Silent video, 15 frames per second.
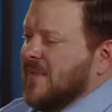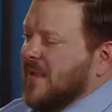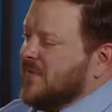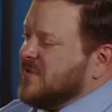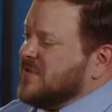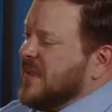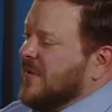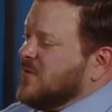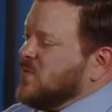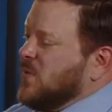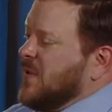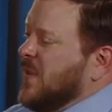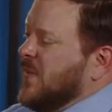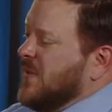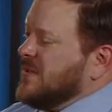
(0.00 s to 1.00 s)
that was one
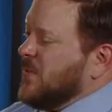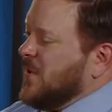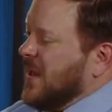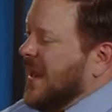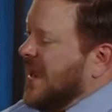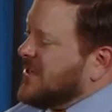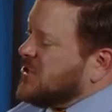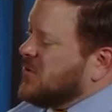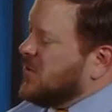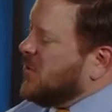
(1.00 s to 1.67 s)
of the things I wanted to ask you,